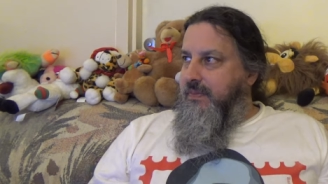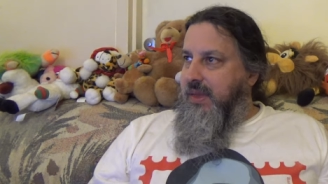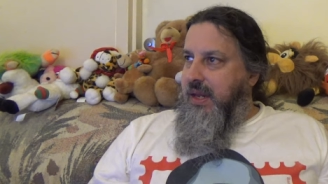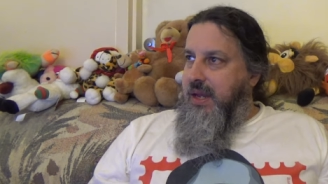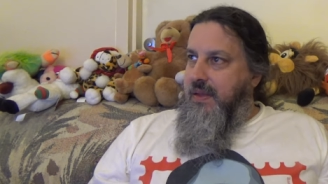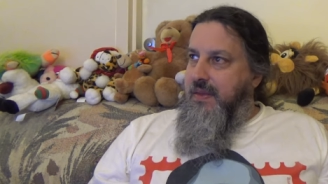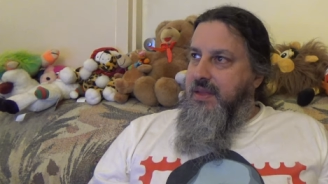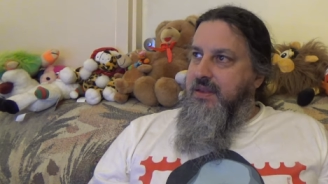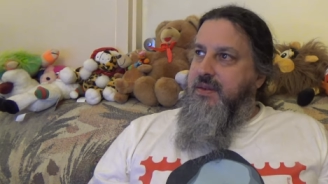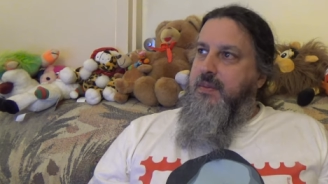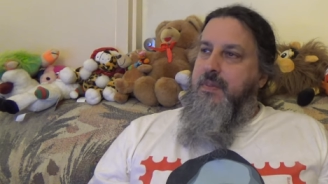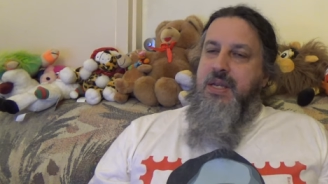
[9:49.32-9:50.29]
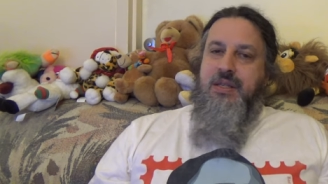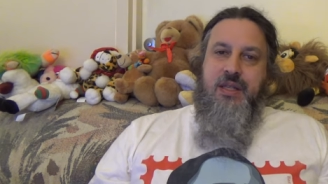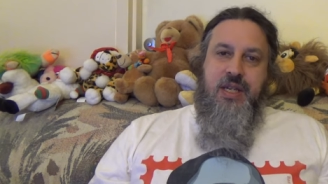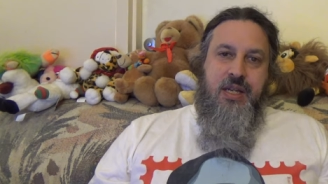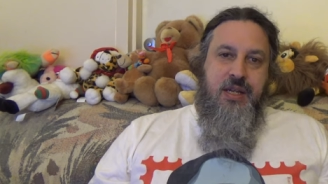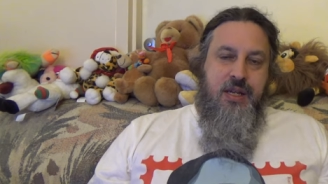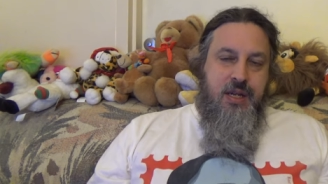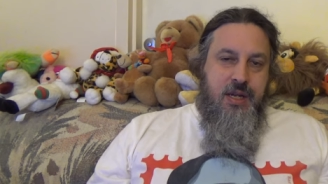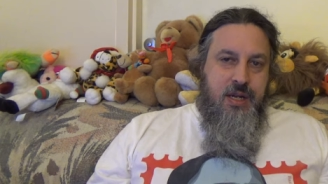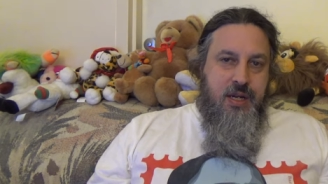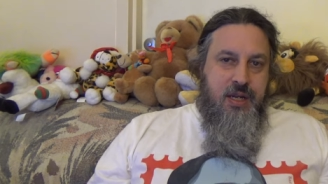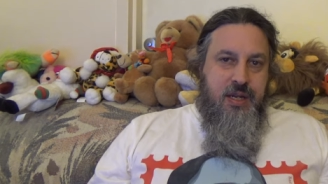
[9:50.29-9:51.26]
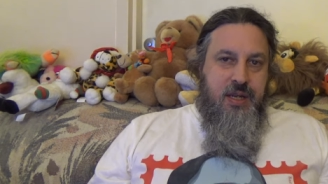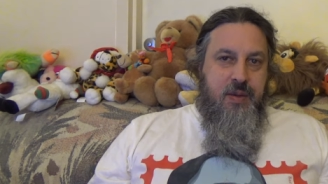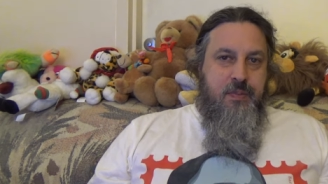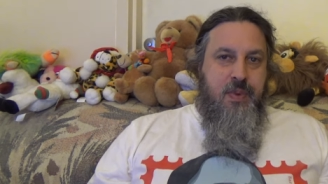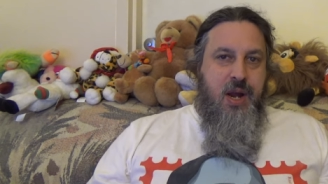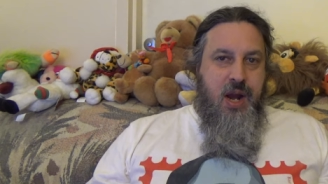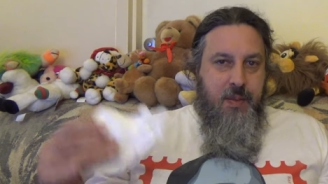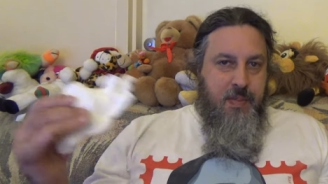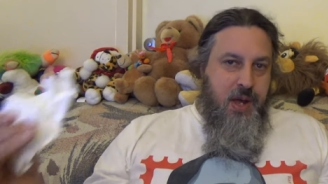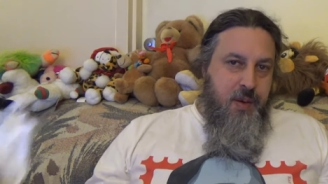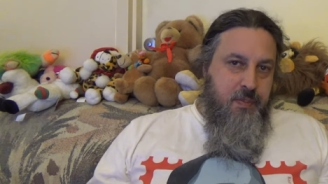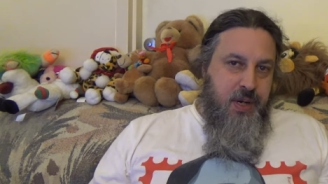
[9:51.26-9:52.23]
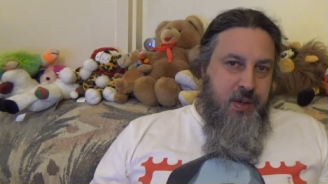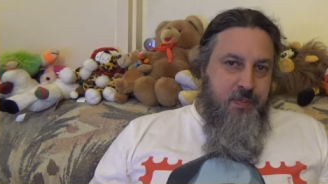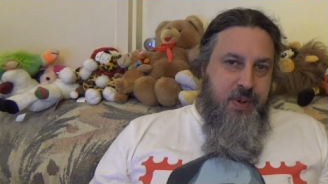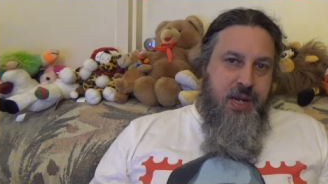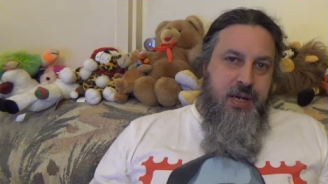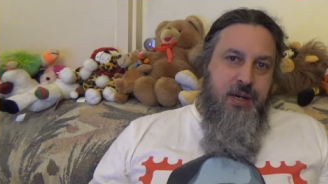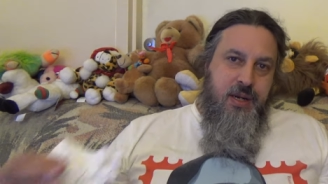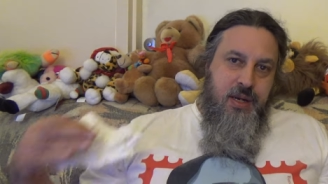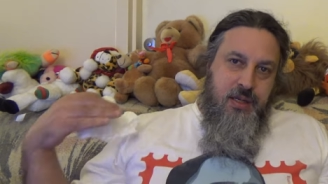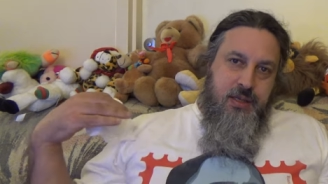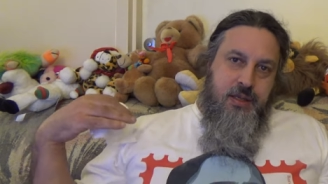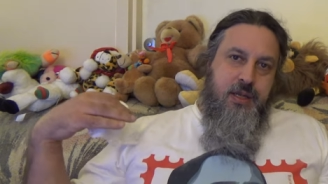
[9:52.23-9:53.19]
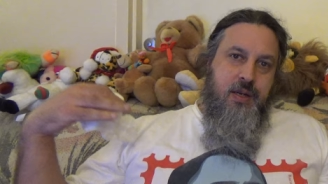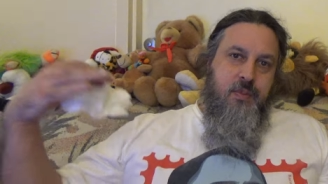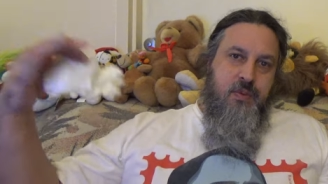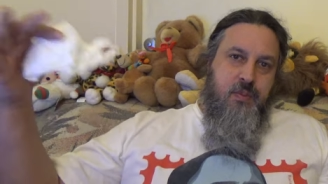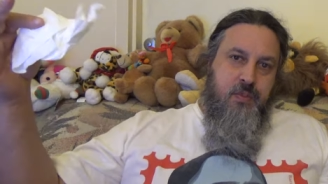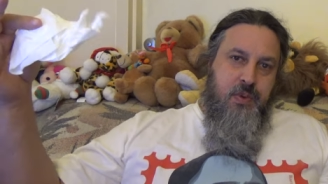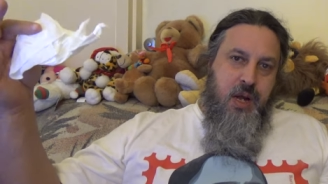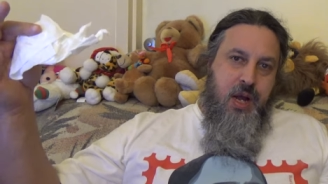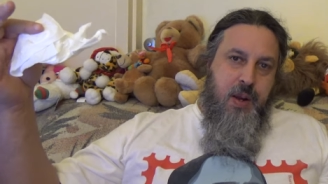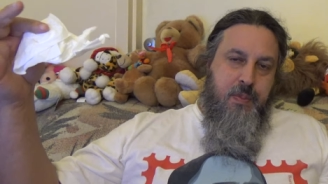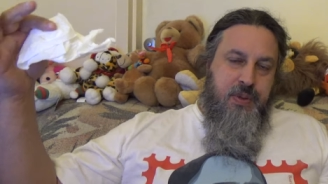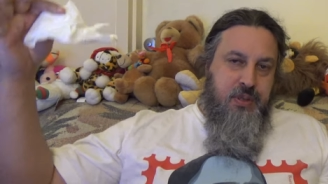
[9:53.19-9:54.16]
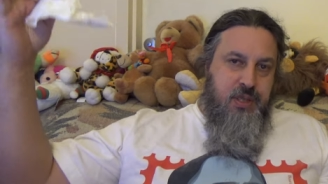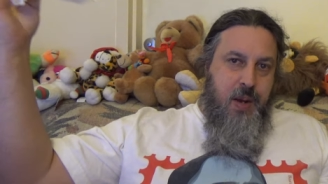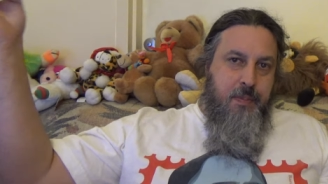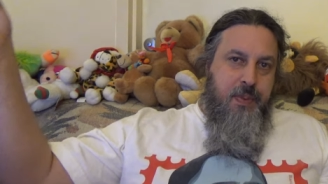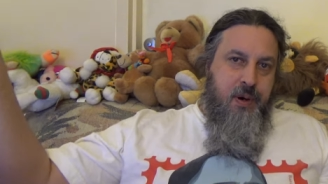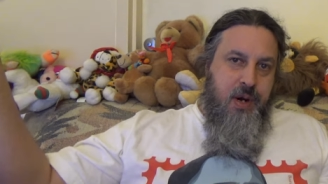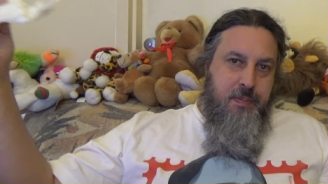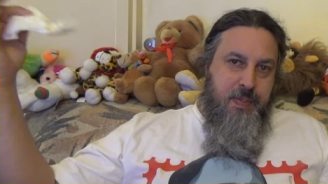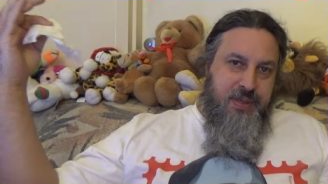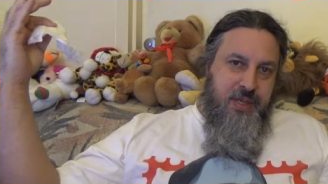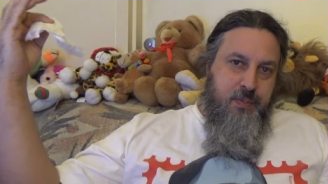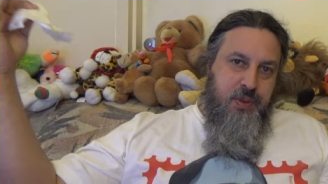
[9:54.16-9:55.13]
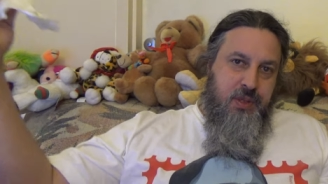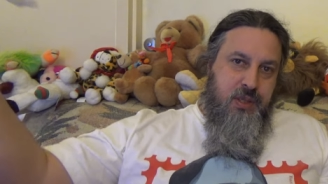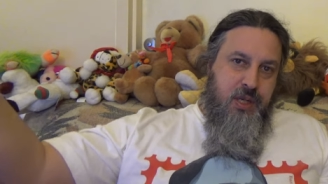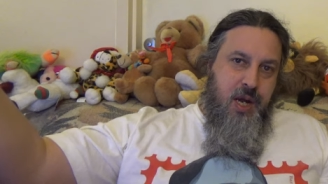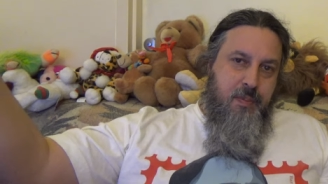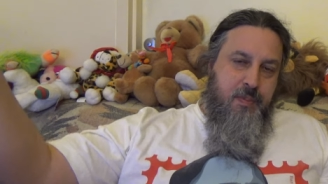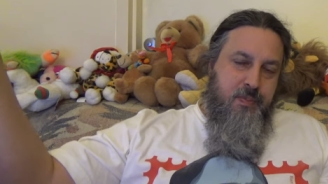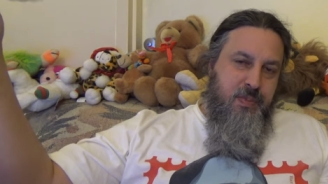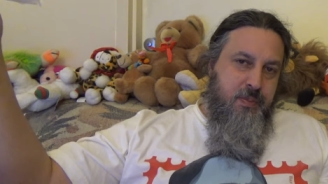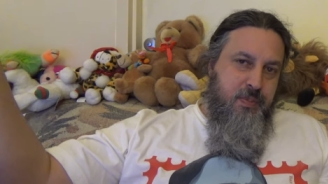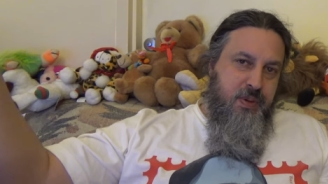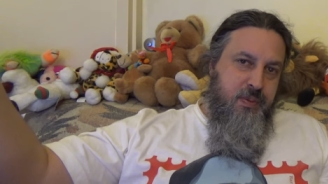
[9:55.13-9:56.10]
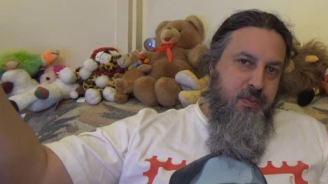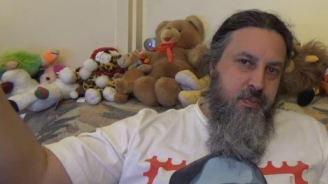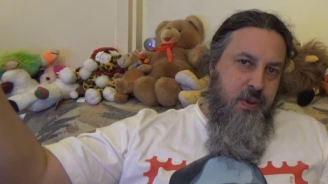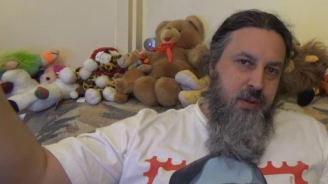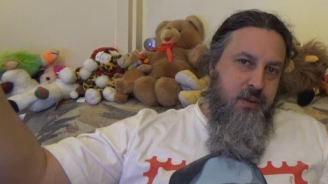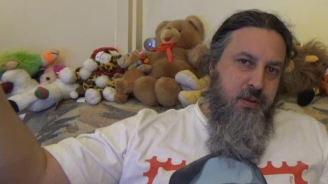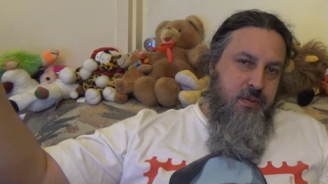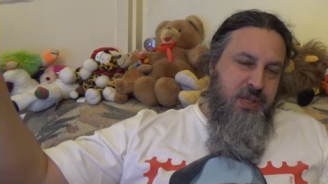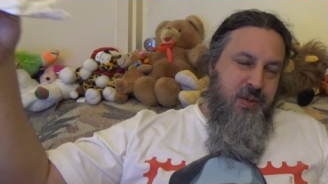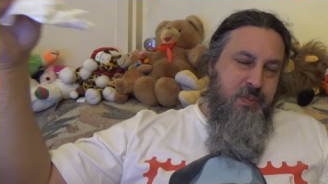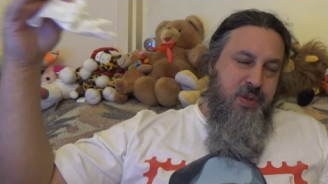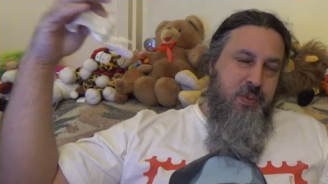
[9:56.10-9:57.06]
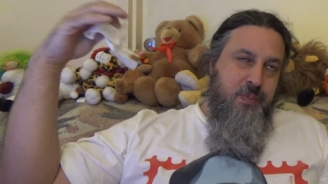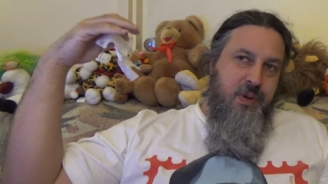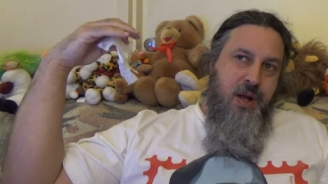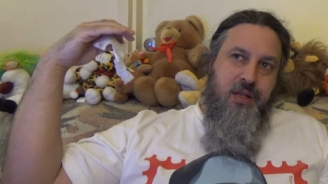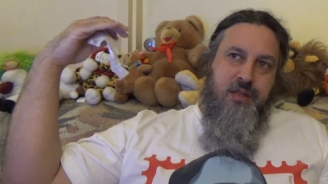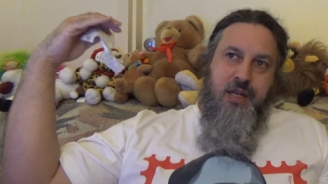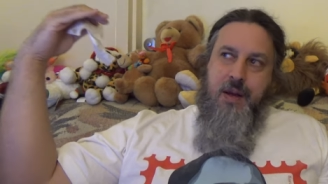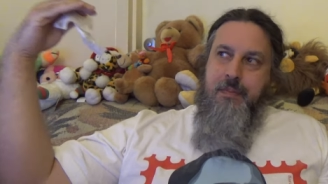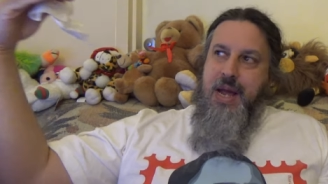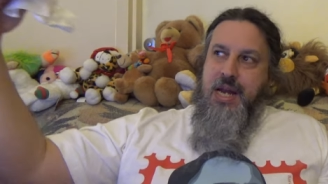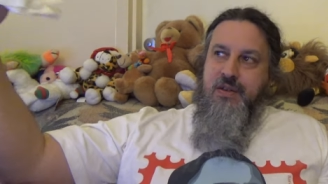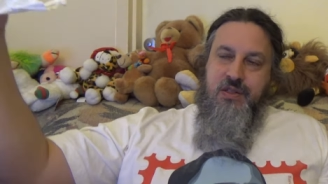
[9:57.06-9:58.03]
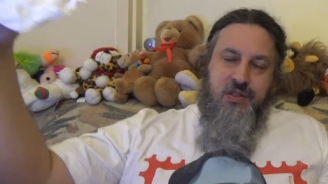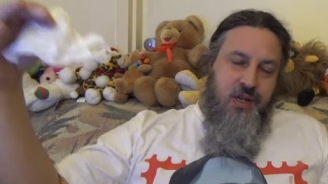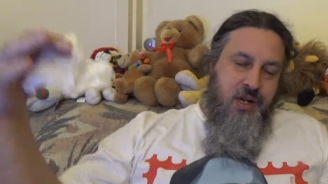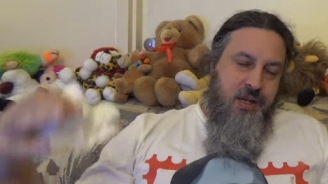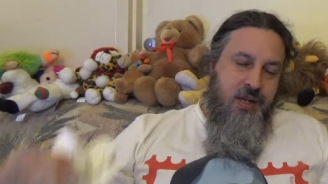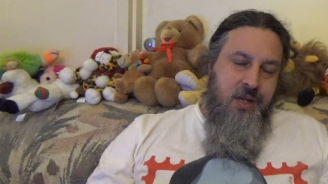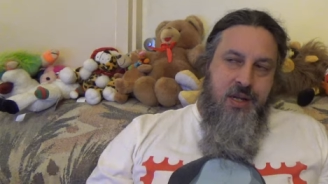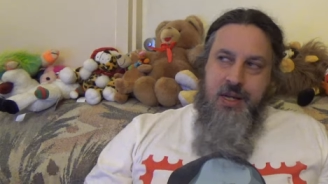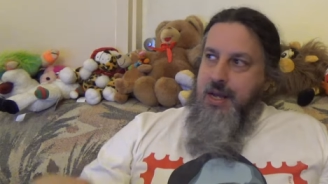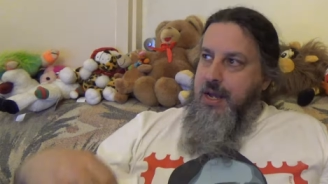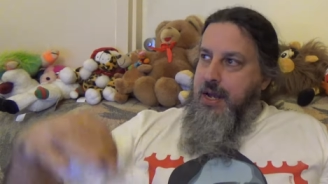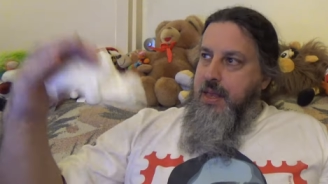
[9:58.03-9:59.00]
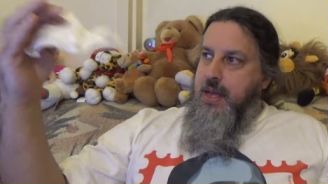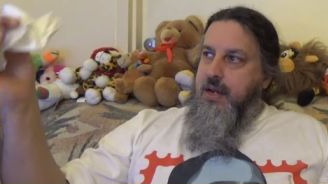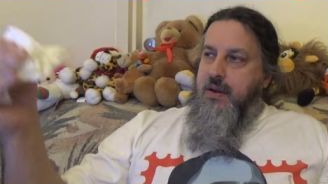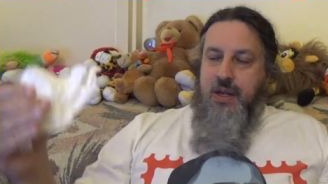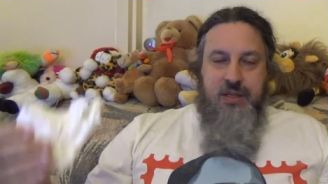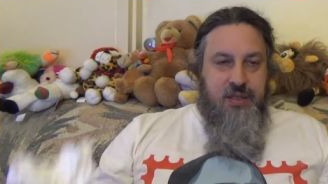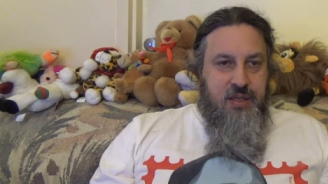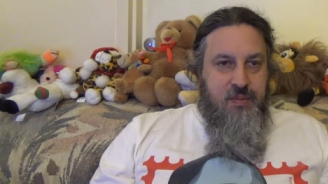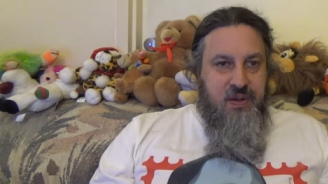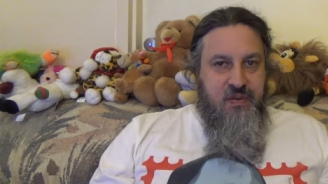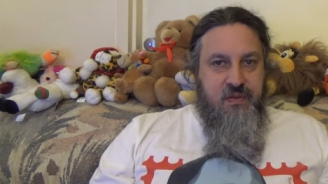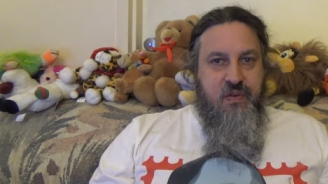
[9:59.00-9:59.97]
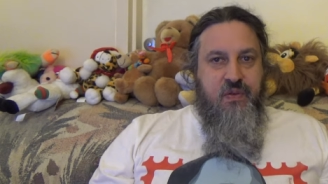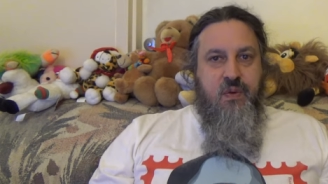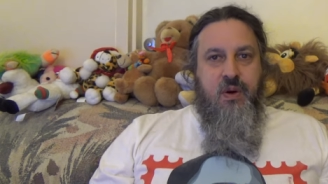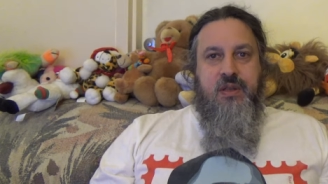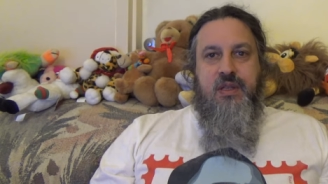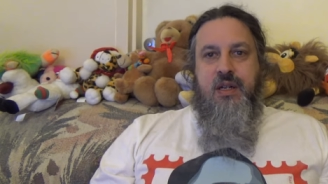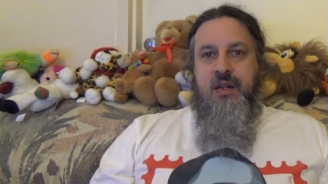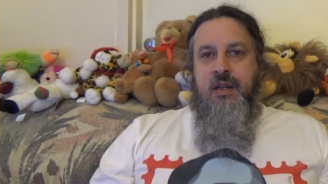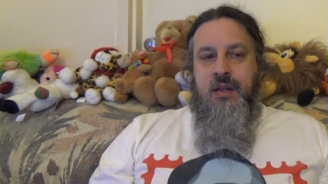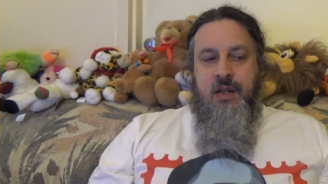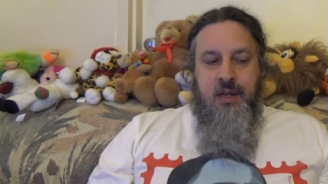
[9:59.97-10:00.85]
That's basically, I bought a bunk bed, didn't put the top part up, but didn't put the top mattress on, and that creates a little bit of a fort there.